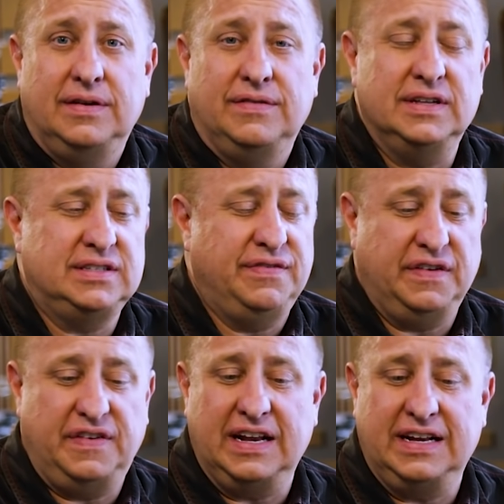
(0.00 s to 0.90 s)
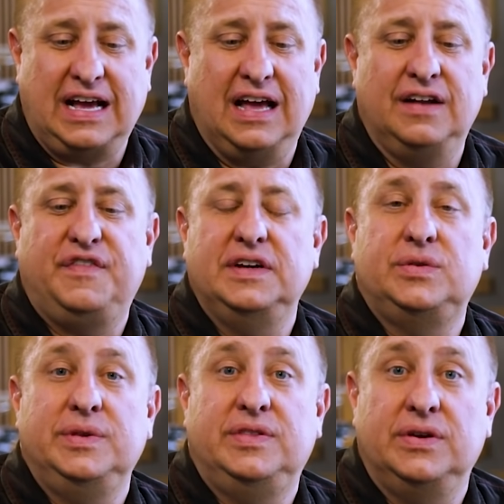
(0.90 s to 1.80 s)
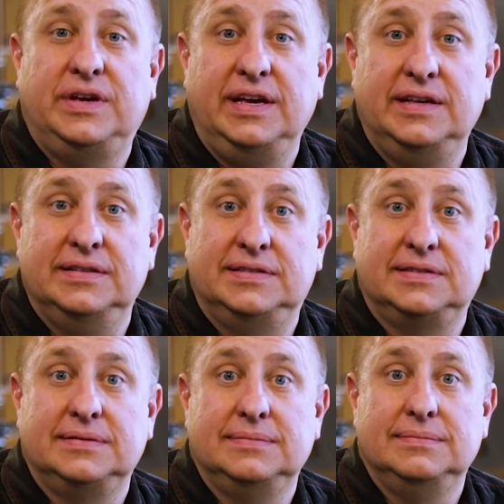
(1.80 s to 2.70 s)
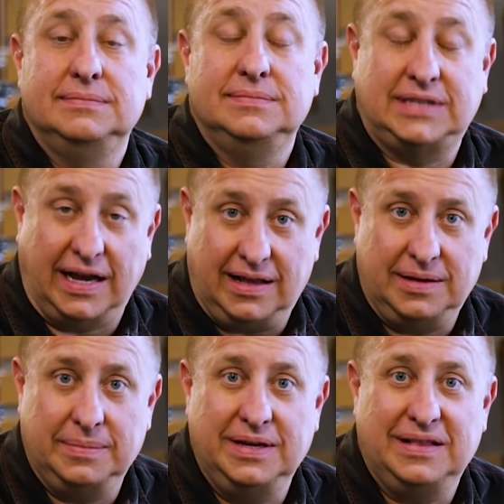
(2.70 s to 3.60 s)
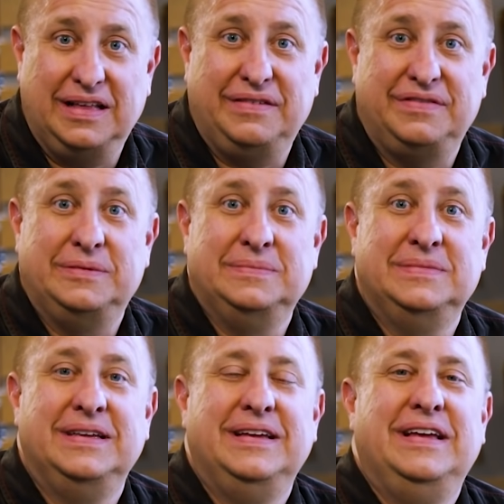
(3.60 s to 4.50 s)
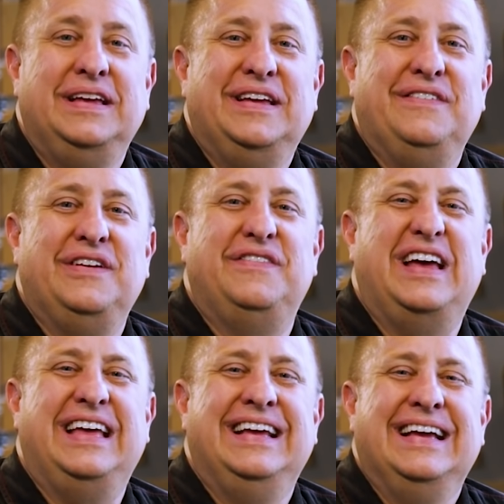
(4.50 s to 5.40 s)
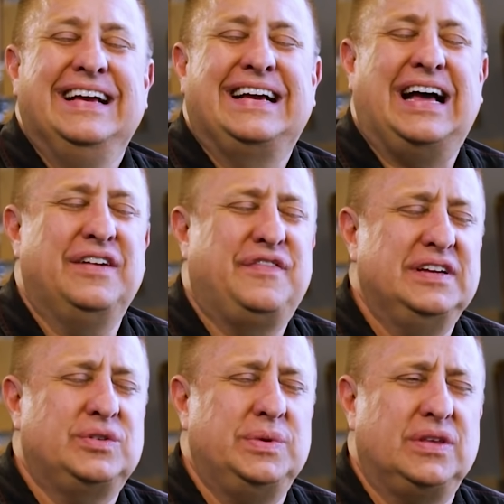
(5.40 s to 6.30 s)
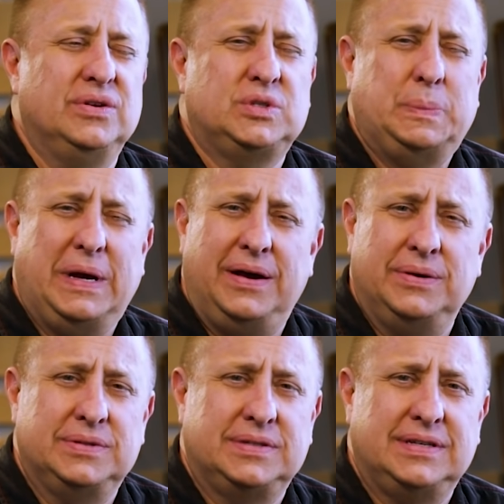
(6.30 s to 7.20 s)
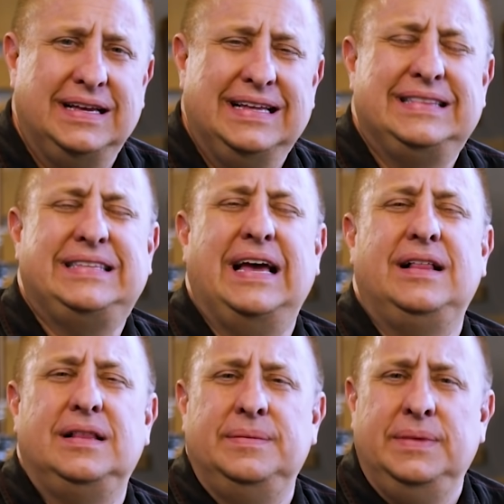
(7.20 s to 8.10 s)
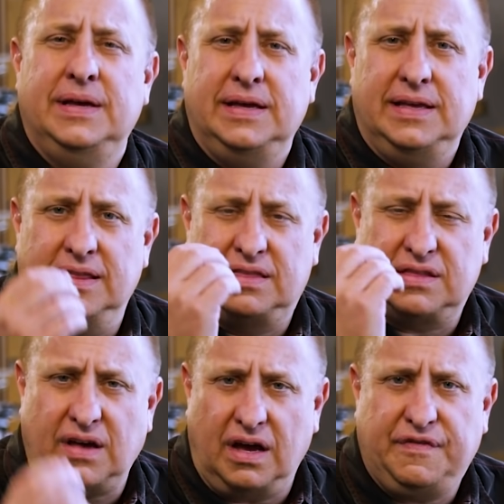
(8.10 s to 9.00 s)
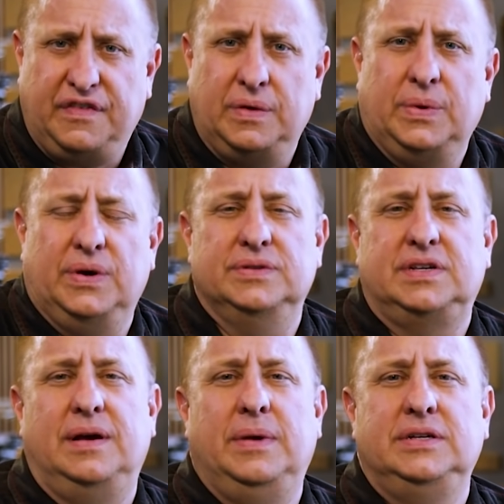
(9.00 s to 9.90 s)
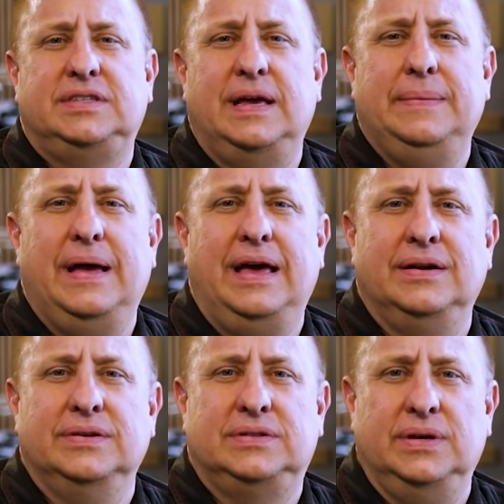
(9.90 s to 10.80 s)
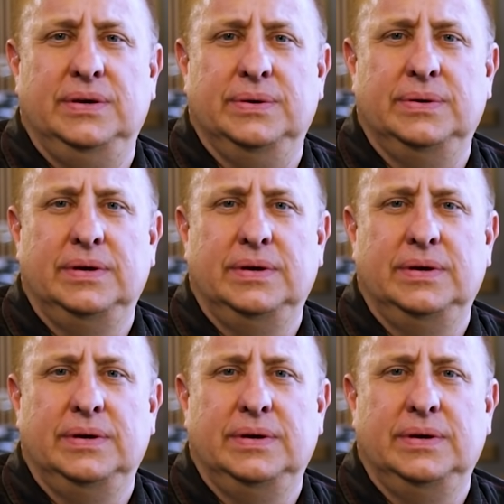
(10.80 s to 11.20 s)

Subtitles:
Friends, if you've had conflict with your kids, tell them you love them. If you've had conflict with your spouse, tell them in thoughtful words how much they matter to you.